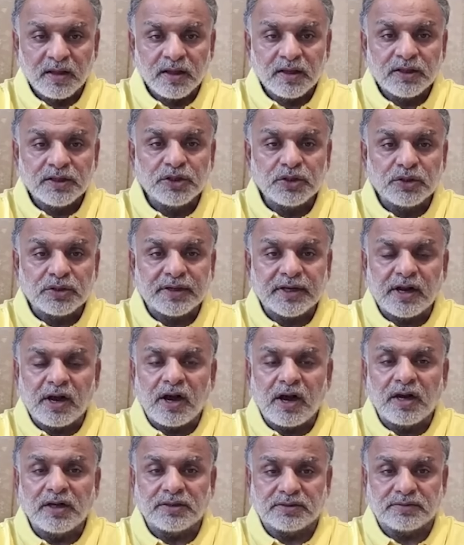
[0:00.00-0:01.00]
You
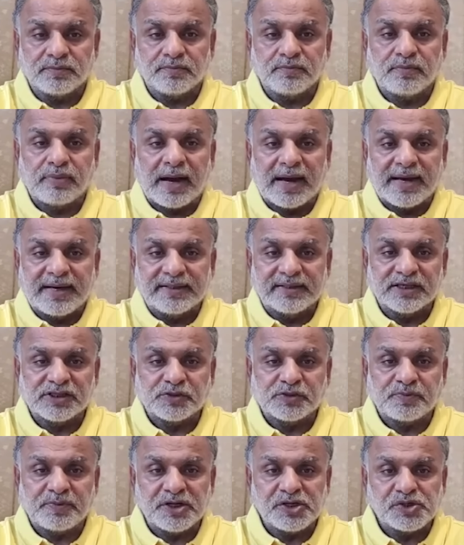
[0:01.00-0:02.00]
cannot buy the
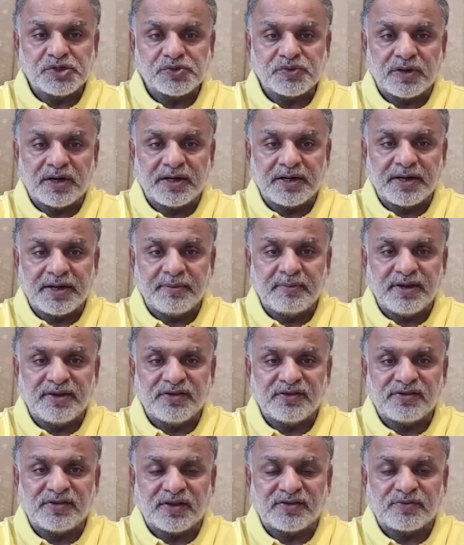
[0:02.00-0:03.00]
spirituality,
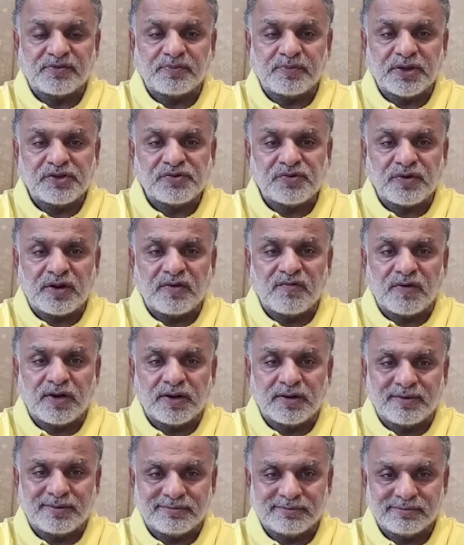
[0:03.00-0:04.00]
means the spiritual
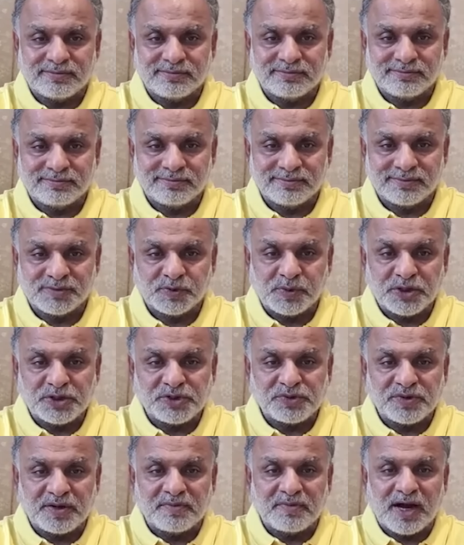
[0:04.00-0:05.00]
one,
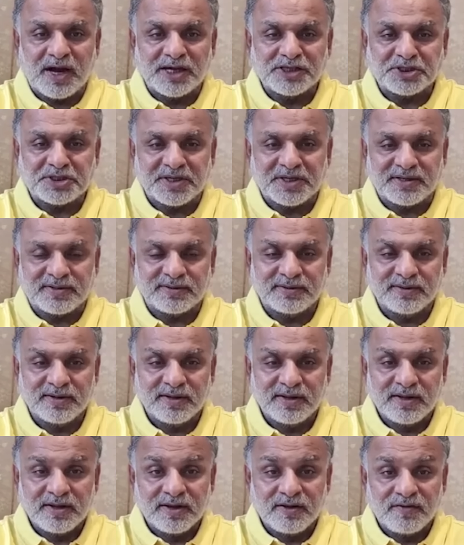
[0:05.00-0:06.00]
spiritual master,
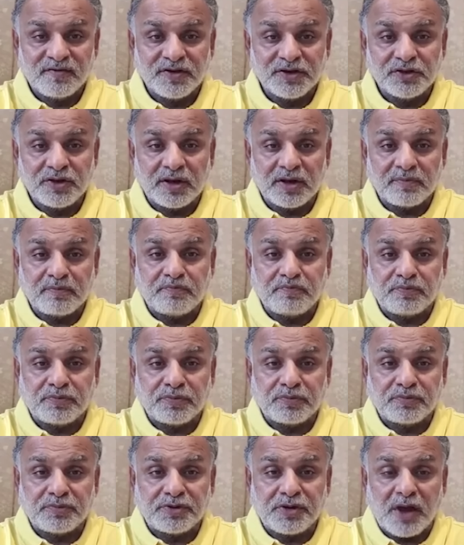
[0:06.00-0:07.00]
with your
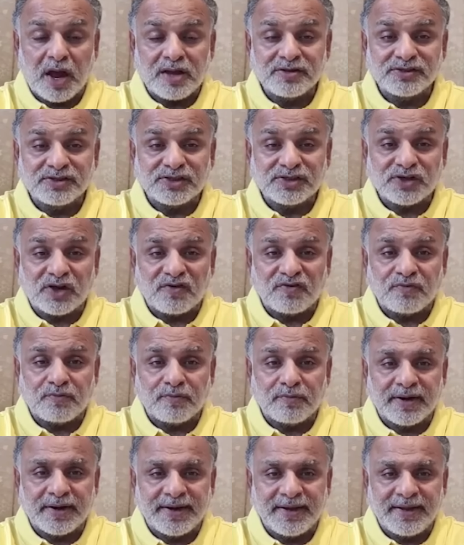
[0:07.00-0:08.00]
tons of
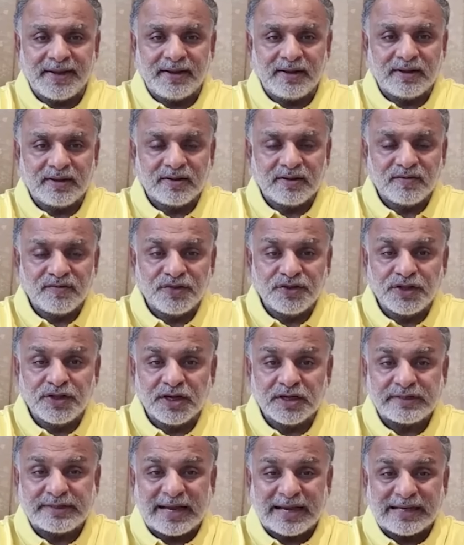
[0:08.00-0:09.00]
money, with
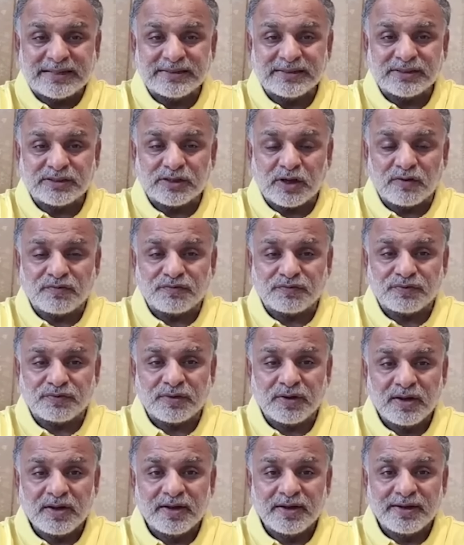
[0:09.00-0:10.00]
your tons of
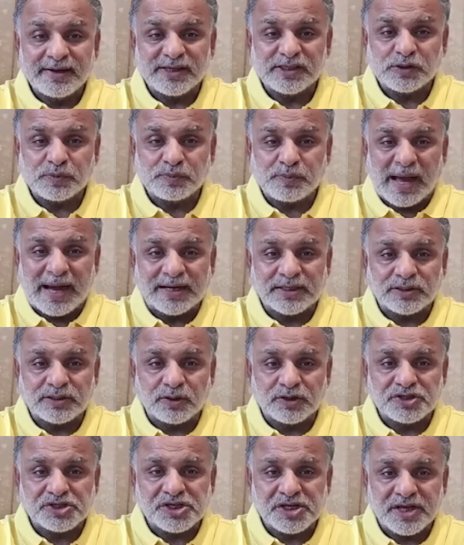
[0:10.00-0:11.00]
respect
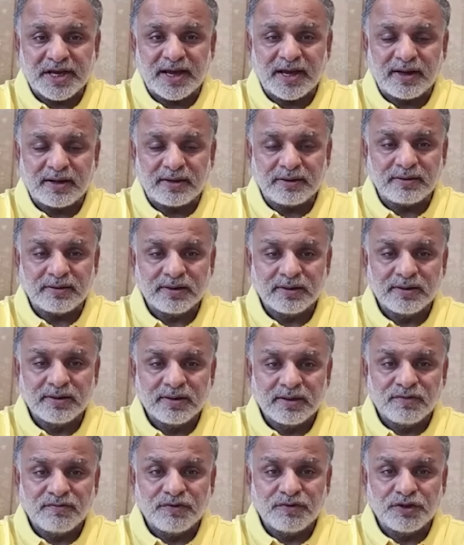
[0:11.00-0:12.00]
or chair,
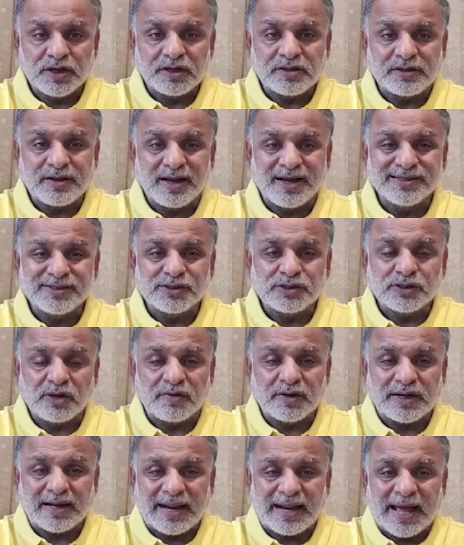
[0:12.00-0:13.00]
with your tons of
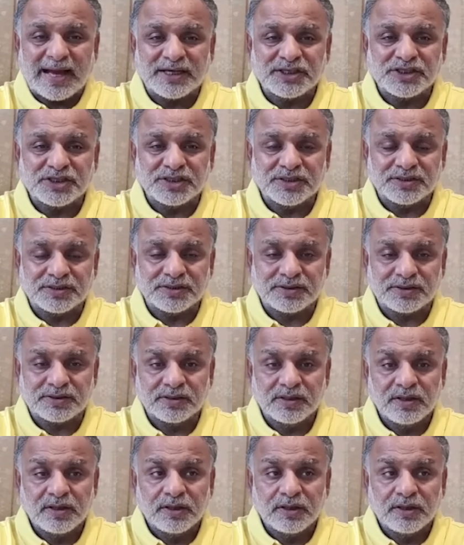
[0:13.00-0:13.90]
attractions.